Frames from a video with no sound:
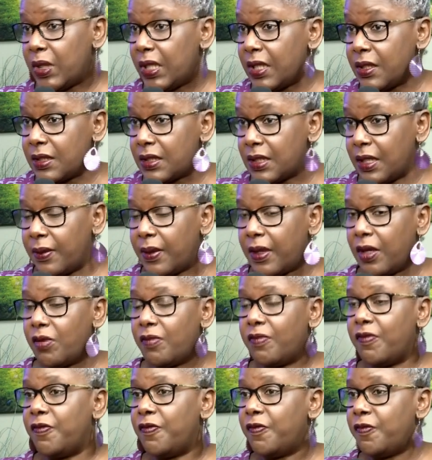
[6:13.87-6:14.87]
weeks, and
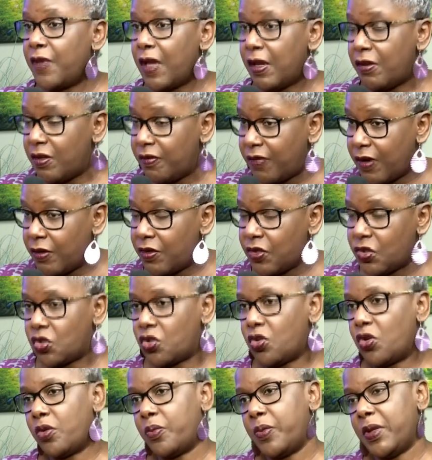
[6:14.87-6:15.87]
they're on very, very
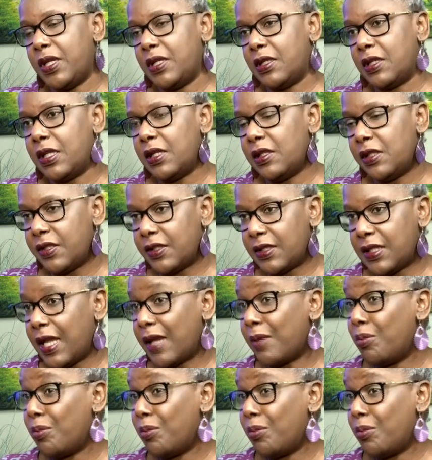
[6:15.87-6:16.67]
strong painkillers